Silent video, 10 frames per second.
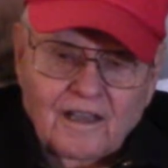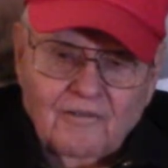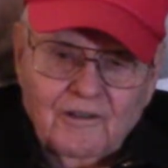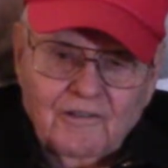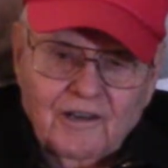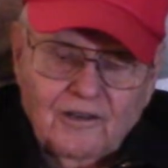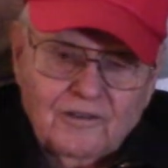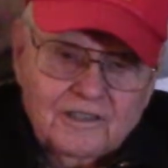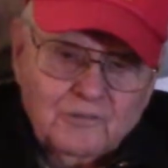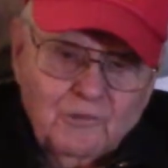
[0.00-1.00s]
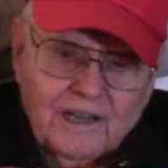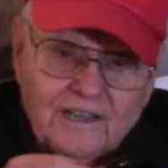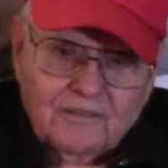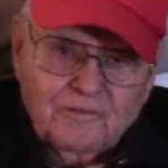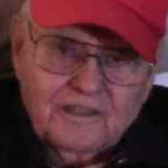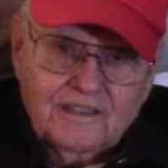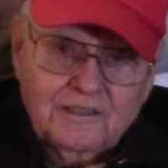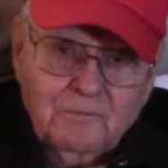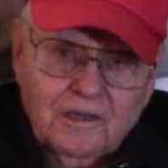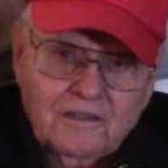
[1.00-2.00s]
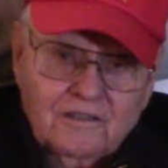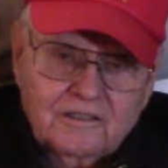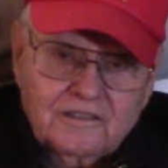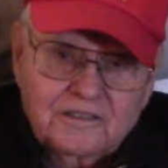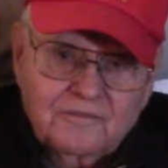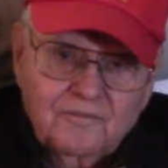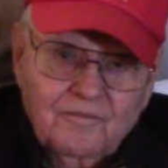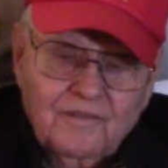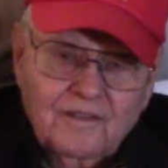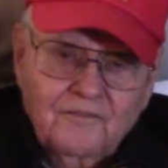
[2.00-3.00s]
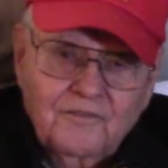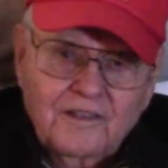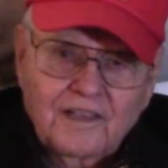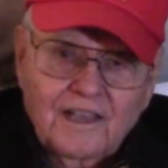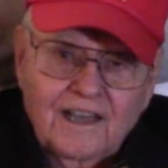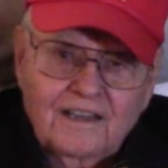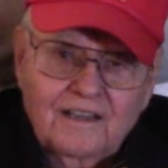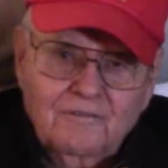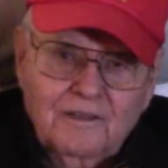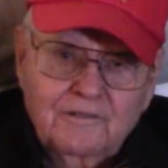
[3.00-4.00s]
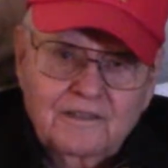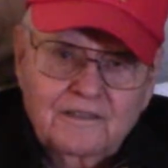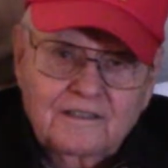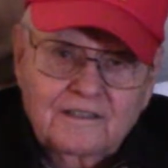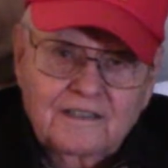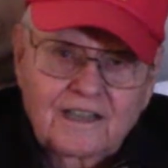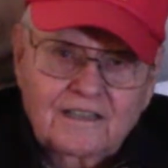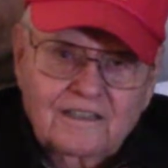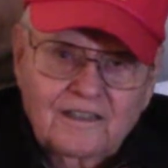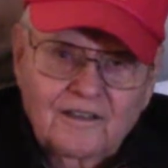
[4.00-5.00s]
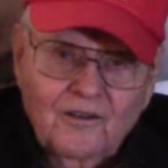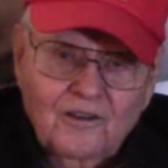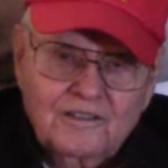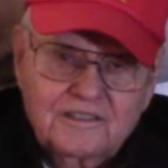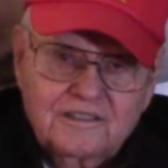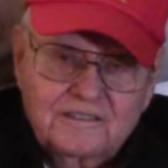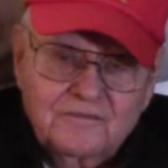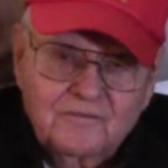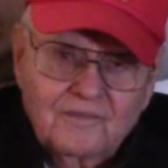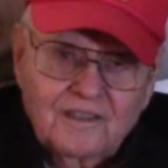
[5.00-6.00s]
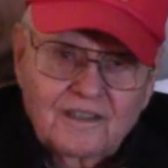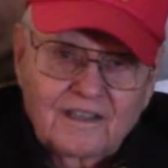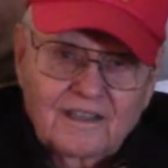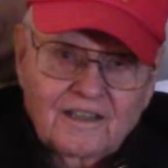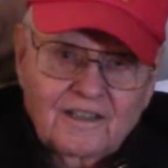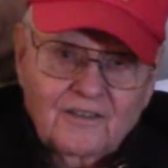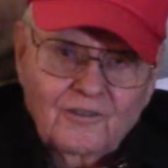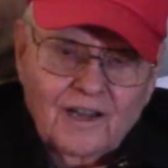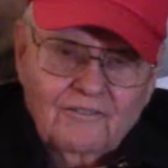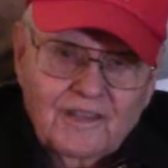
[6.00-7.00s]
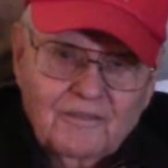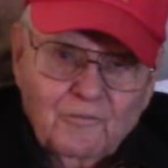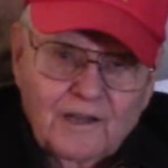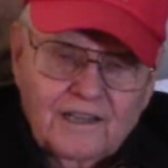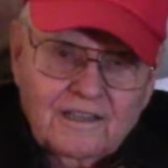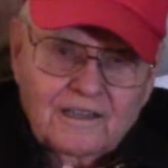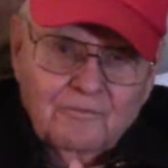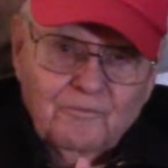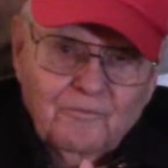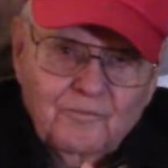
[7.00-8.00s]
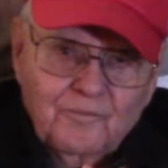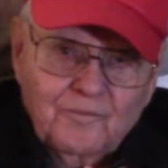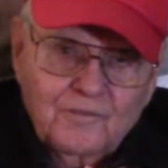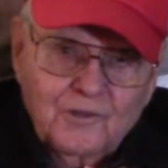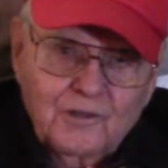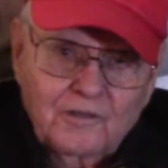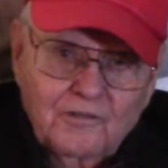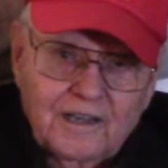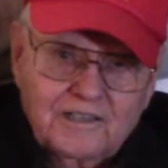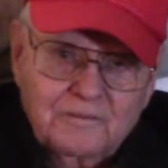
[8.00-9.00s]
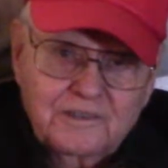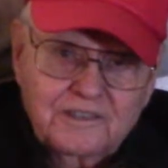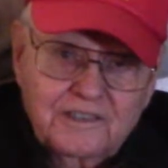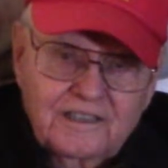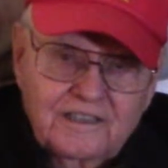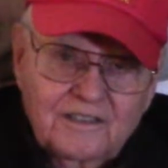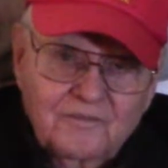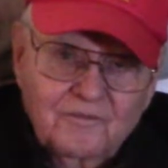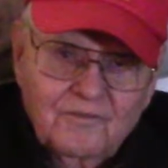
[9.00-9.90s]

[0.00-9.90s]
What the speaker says: we would load this wagon with these bundles, and then we would take the horses and drive that wagon up to the thrashing machine